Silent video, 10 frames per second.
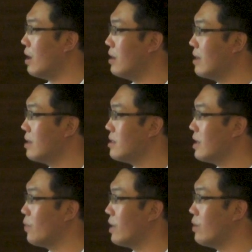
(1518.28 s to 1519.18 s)
another
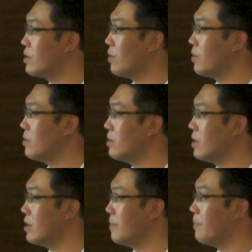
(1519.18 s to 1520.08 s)
thing we also
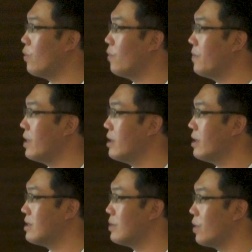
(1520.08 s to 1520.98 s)
improve here
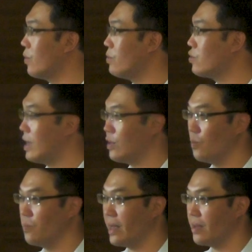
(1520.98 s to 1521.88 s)
is we try
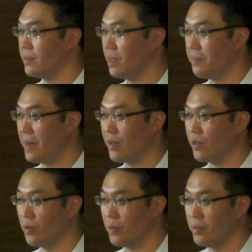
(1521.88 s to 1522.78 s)
to make the
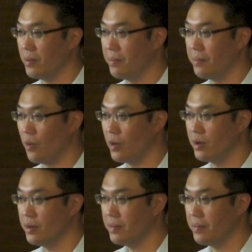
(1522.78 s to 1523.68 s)
model
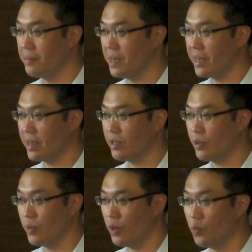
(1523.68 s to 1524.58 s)
more mimic
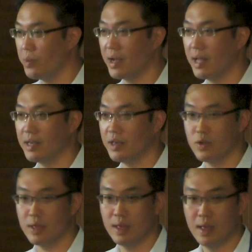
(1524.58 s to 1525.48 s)
to human
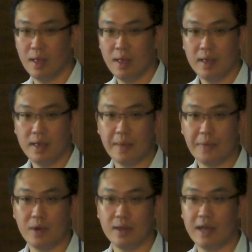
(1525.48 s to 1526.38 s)
condition. Yeah,
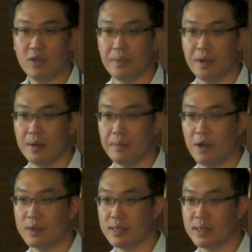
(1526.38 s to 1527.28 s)
because a lot of
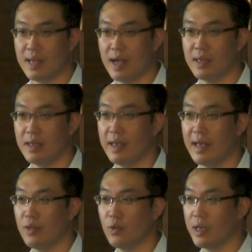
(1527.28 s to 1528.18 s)
mouse study,
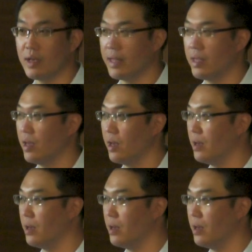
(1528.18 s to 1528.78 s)
they are looking at